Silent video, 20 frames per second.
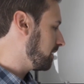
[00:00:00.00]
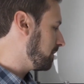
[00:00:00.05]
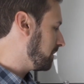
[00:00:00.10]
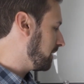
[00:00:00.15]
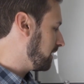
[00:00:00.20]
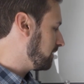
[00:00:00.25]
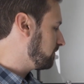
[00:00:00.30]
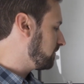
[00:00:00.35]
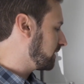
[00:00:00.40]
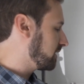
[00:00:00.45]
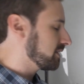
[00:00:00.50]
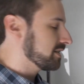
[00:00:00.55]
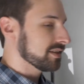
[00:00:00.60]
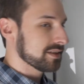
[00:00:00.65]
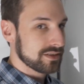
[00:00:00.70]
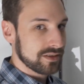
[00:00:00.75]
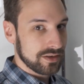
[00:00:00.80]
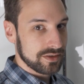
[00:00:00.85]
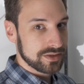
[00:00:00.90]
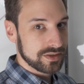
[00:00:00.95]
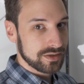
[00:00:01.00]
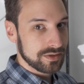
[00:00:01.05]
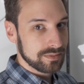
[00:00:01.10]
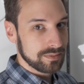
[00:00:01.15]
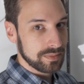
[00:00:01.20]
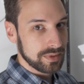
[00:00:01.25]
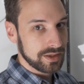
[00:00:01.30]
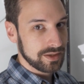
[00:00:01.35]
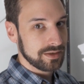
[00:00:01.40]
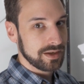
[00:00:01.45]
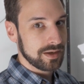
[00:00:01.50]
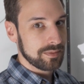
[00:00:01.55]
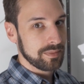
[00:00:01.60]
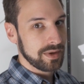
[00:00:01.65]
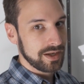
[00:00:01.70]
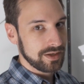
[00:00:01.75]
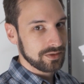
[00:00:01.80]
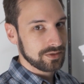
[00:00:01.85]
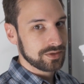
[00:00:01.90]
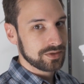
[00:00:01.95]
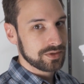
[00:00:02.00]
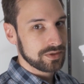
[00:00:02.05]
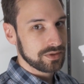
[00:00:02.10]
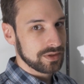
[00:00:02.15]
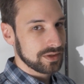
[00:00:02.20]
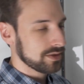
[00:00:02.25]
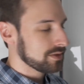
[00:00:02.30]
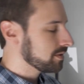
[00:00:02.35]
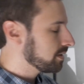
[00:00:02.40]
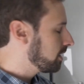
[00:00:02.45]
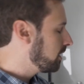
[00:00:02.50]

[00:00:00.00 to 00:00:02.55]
I mean, I'd fix this also, but I'd manual tune it.